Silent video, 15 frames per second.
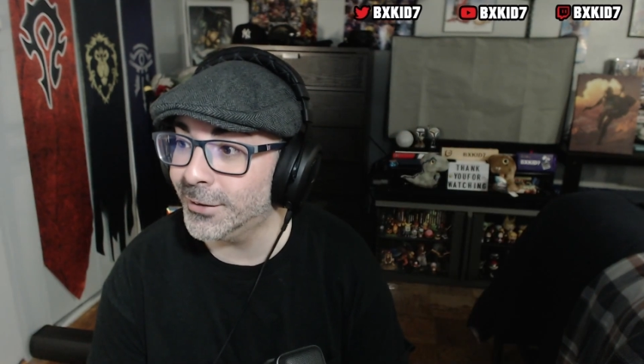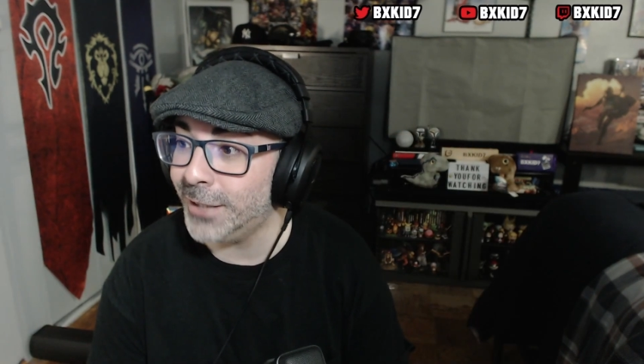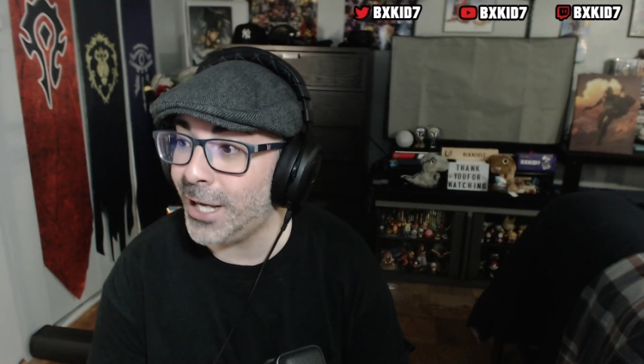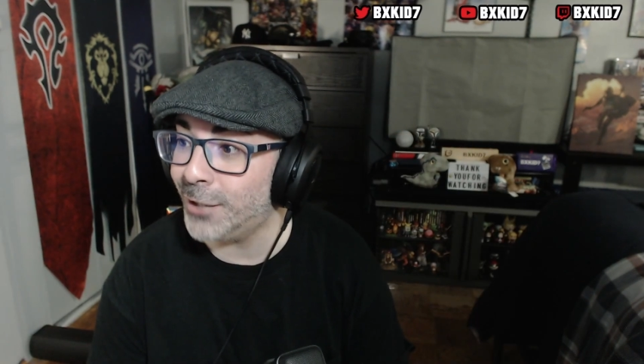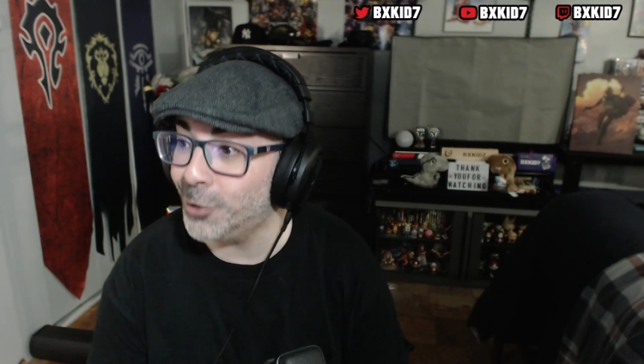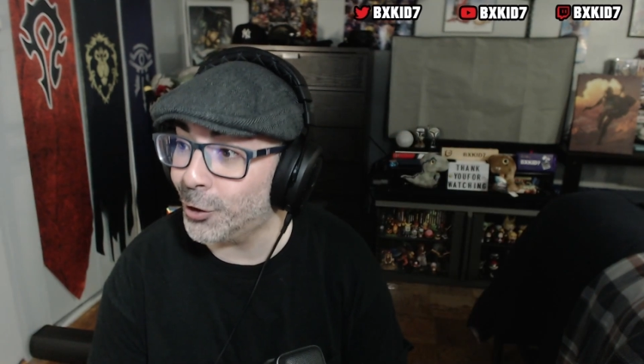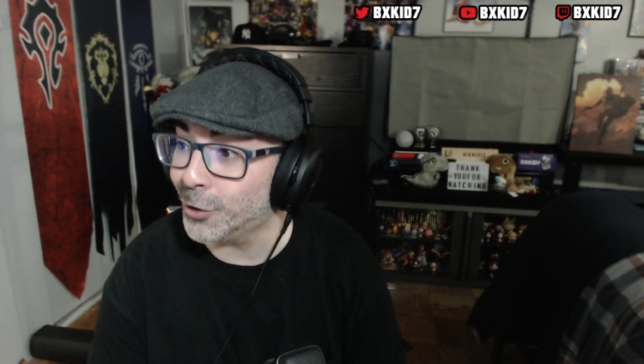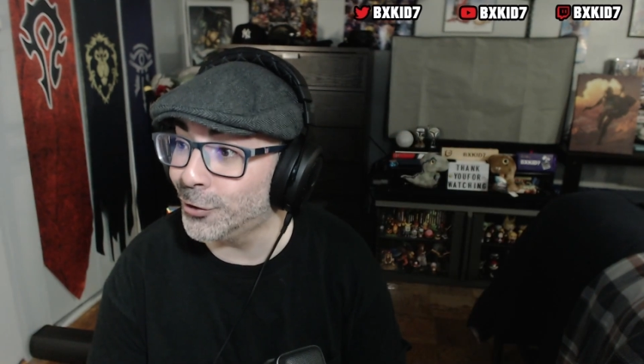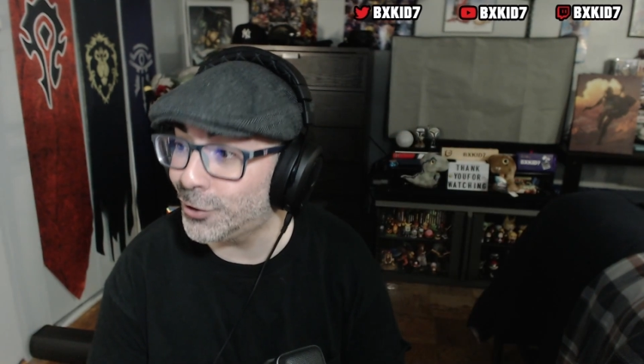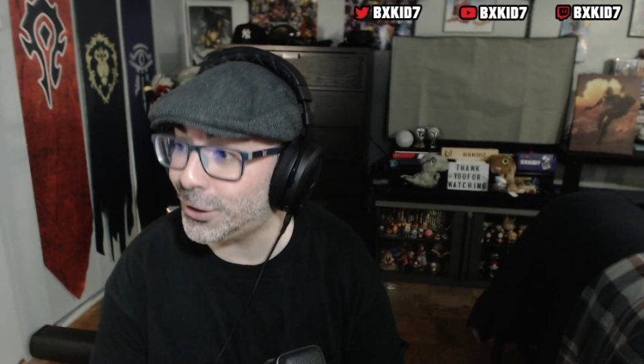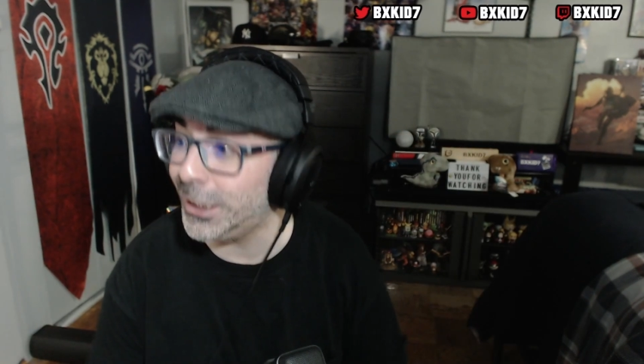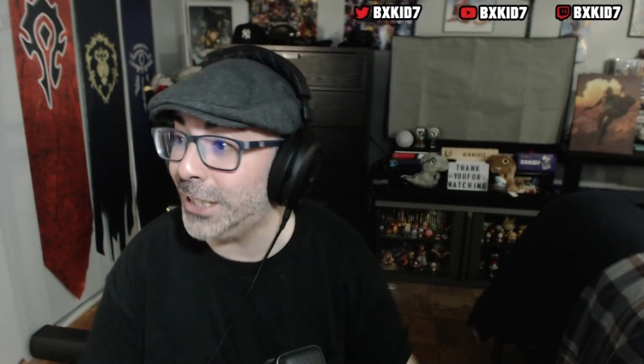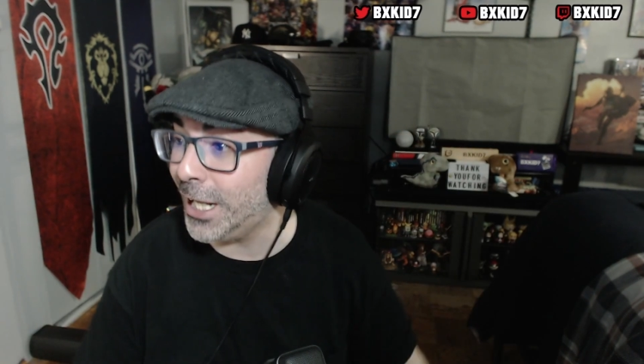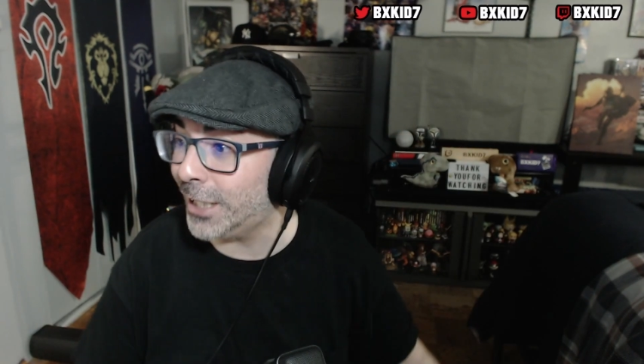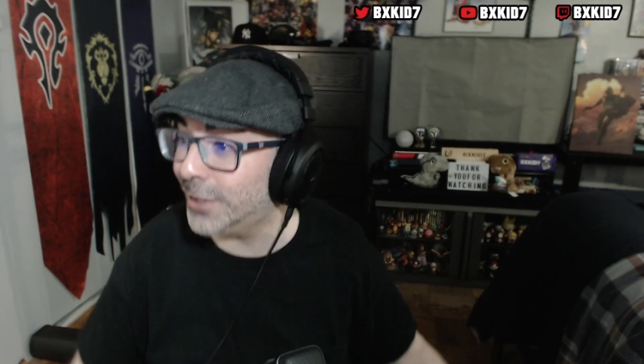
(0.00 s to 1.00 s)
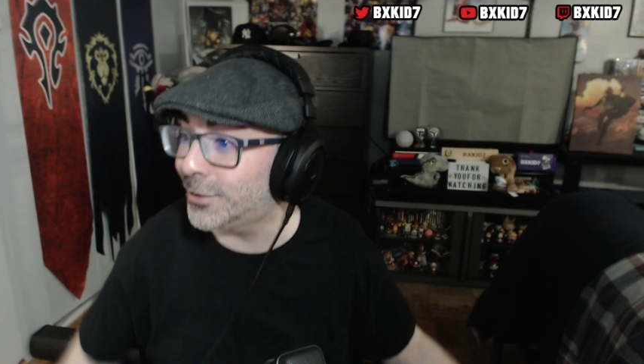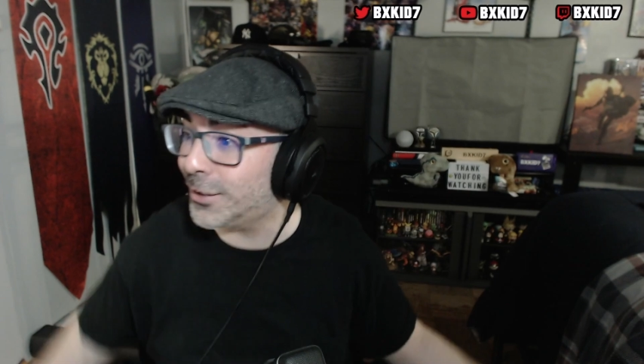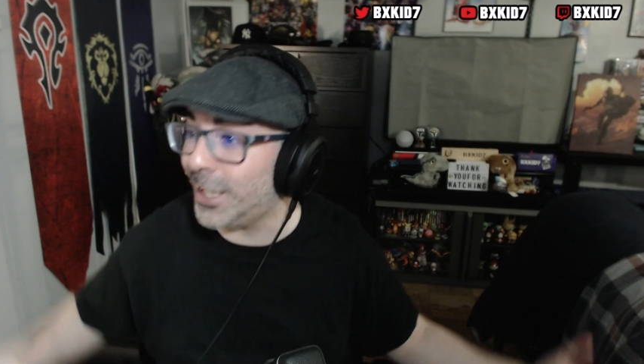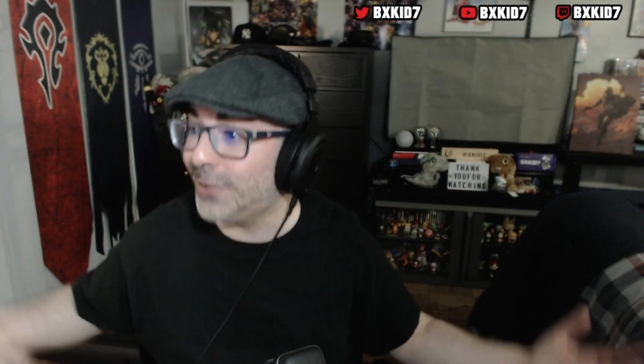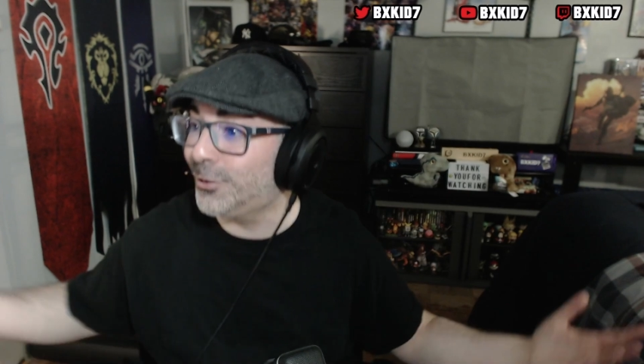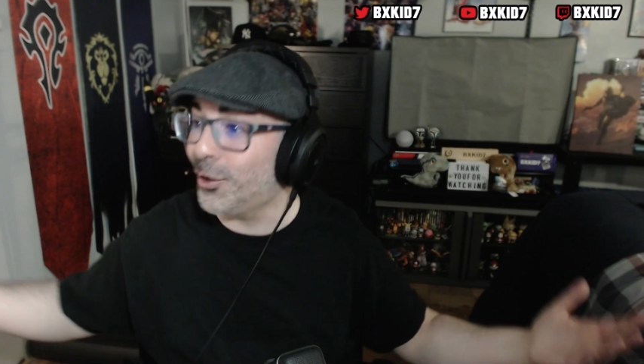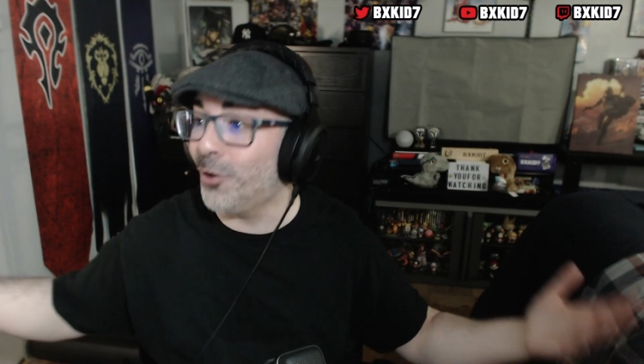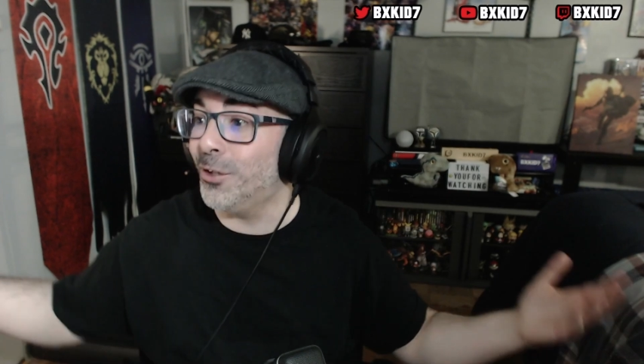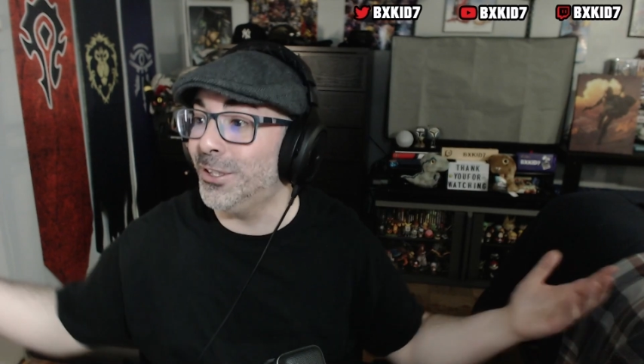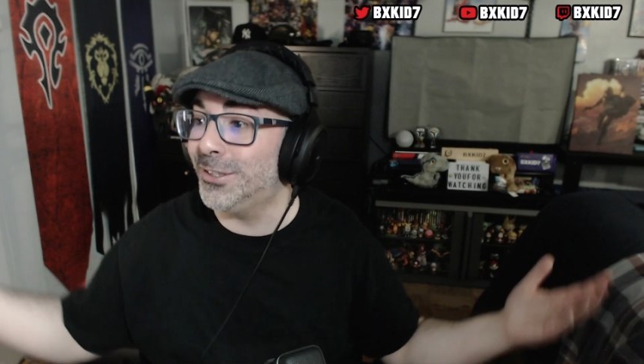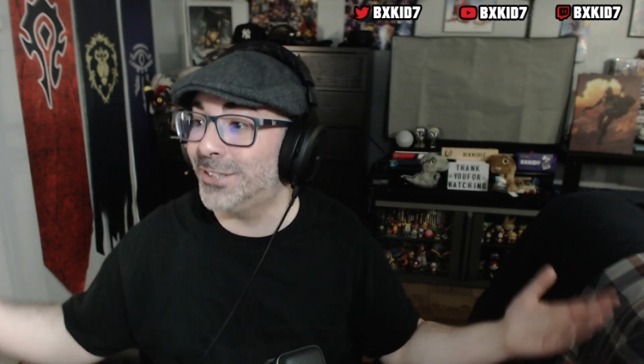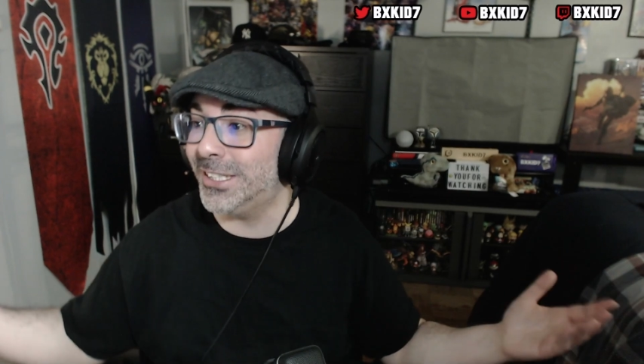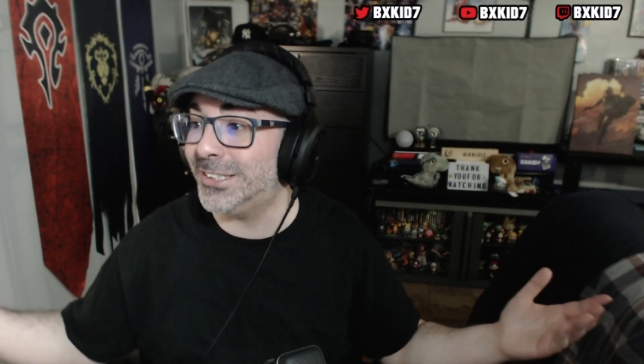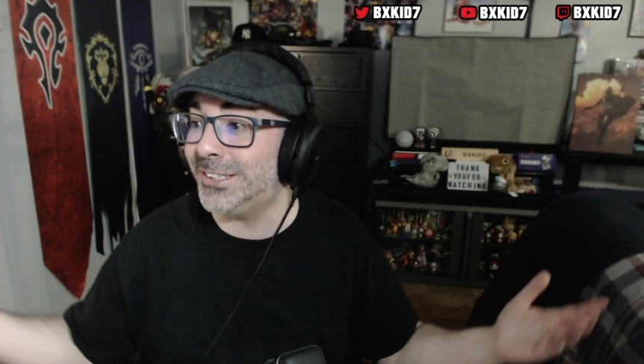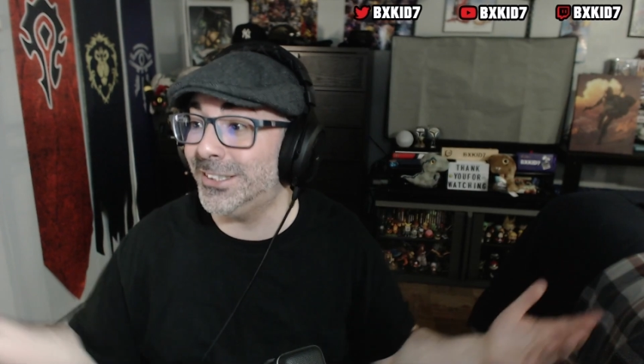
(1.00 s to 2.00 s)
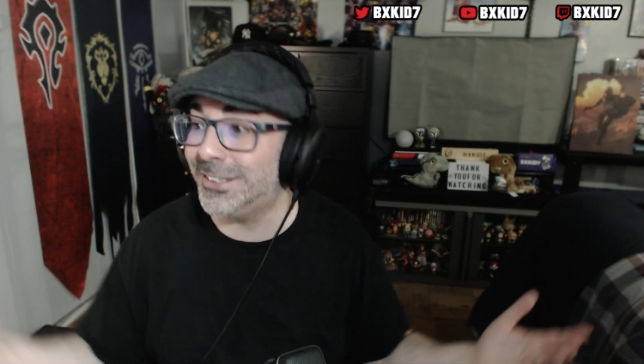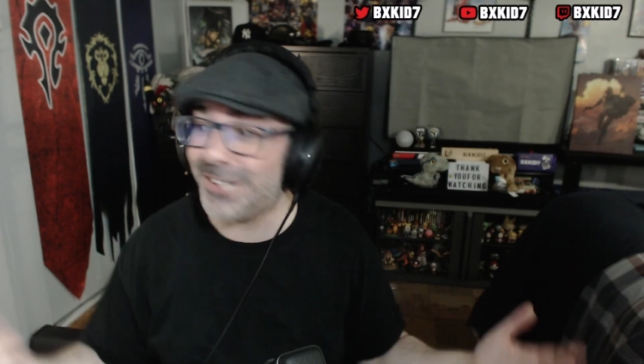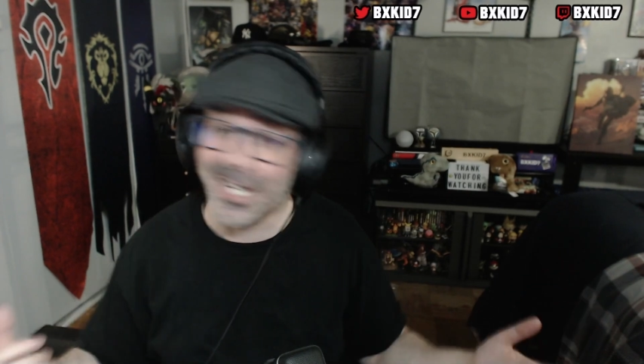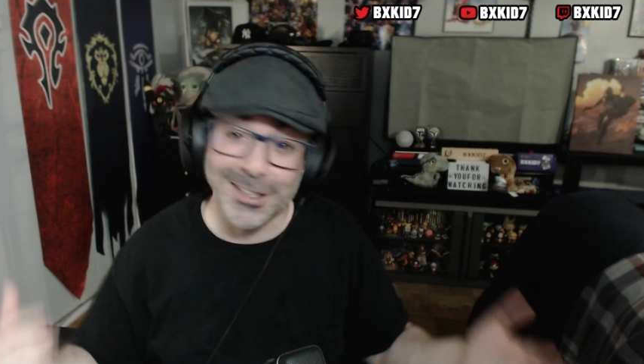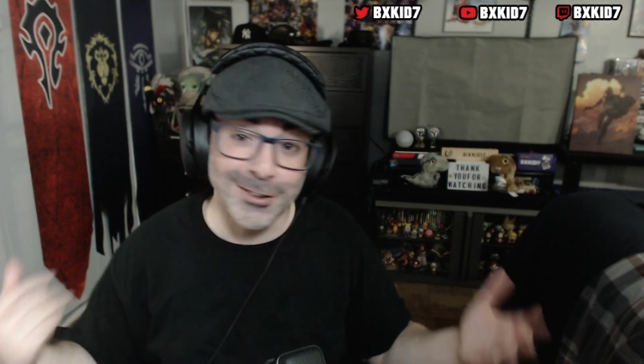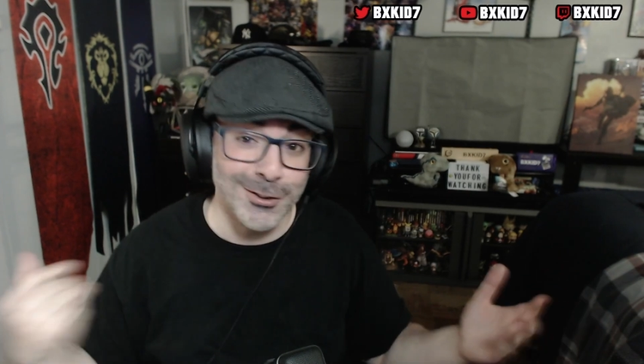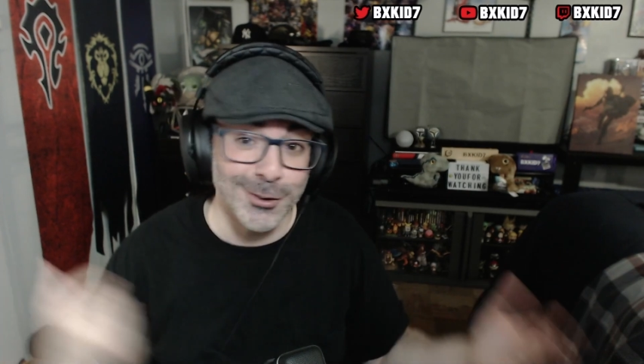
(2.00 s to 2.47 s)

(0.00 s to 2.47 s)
yeah, you can see that it's like 30, 60 seconds,